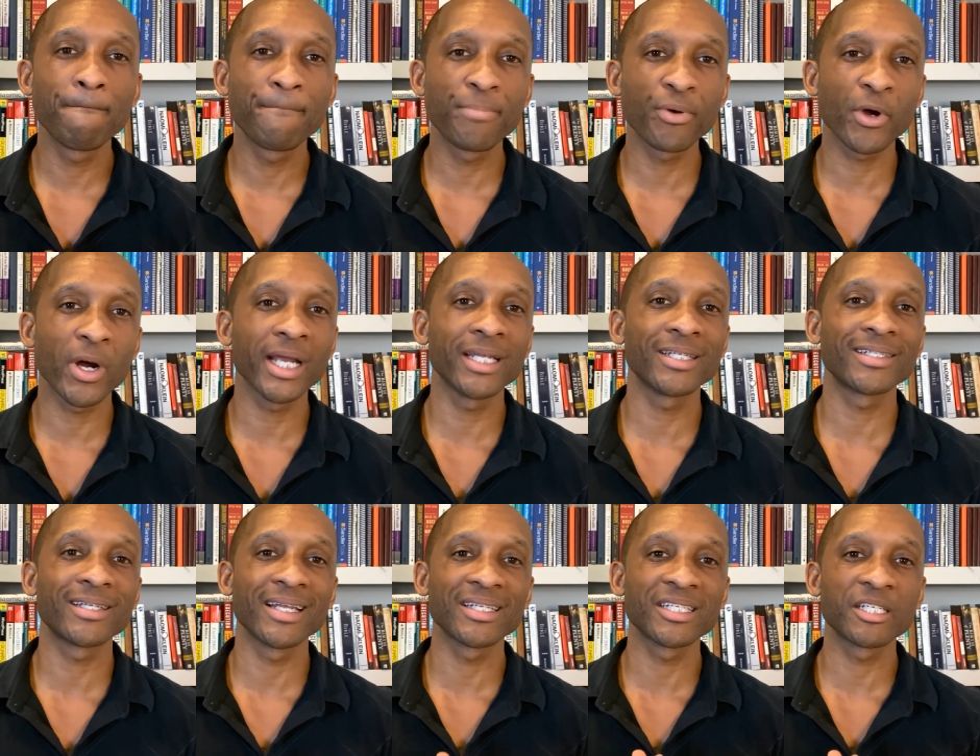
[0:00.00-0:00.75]

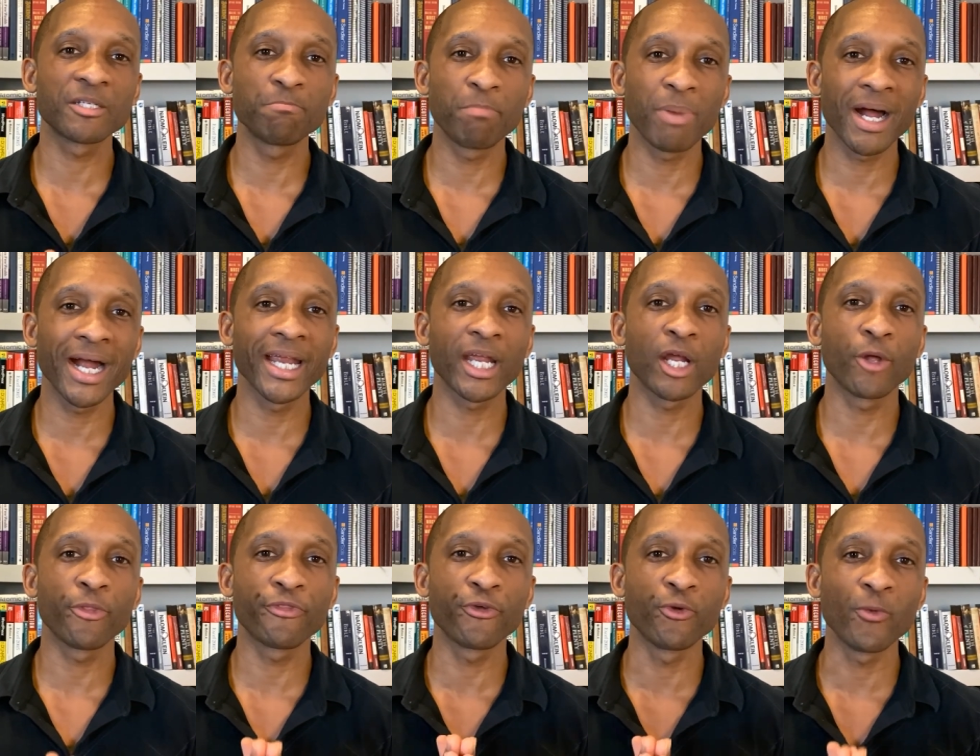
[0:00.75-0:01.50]
price spike
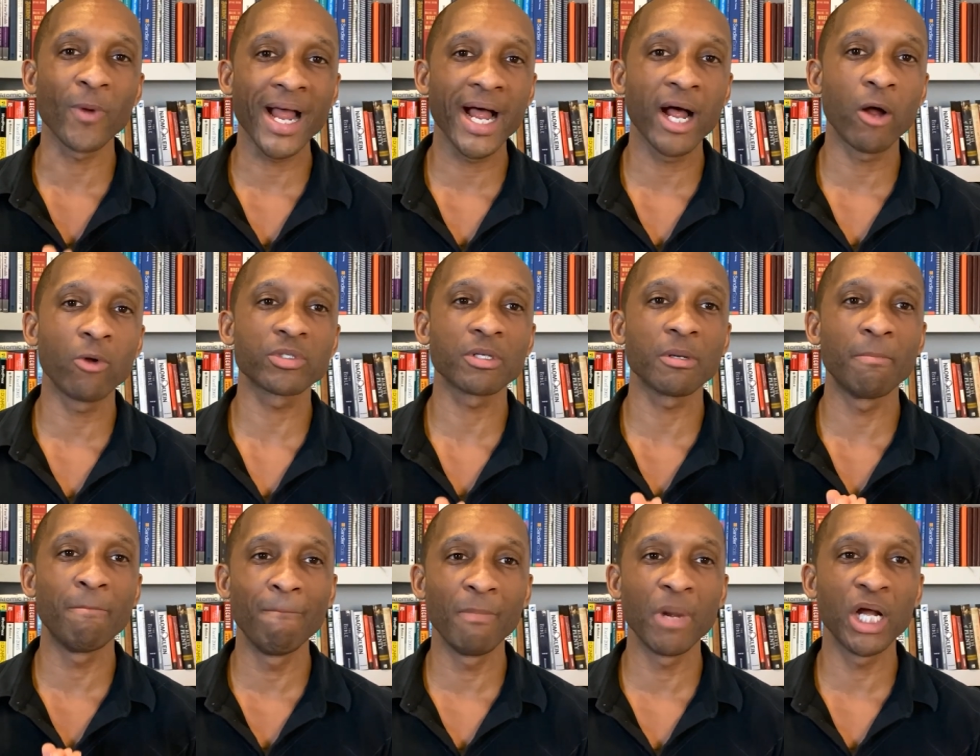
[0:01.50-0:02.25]
throughout
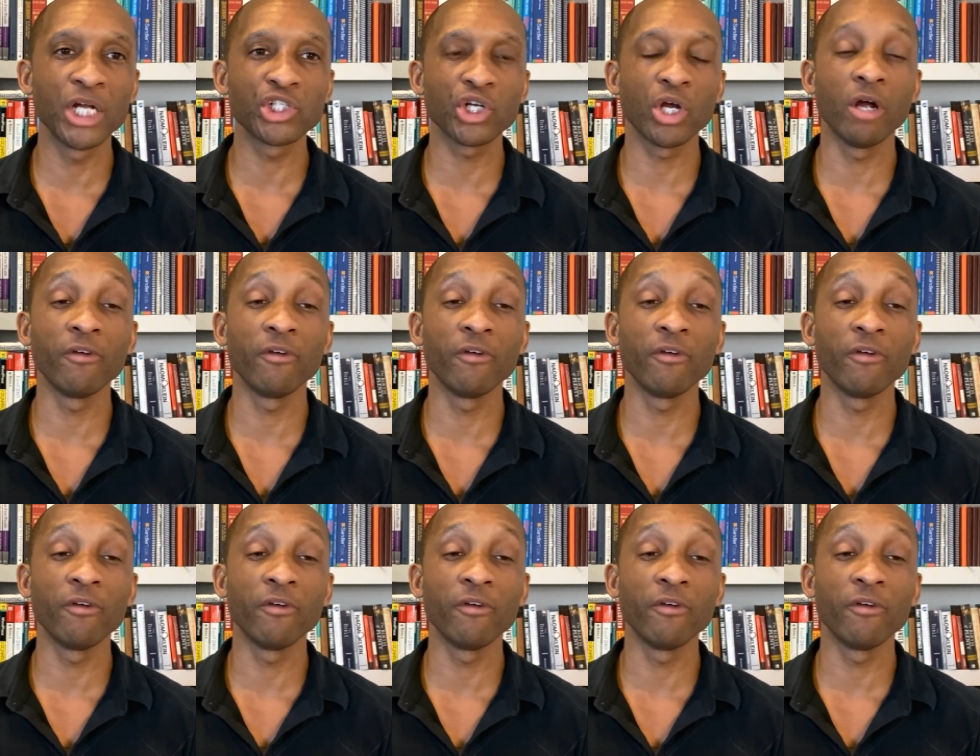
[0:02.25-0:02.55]
much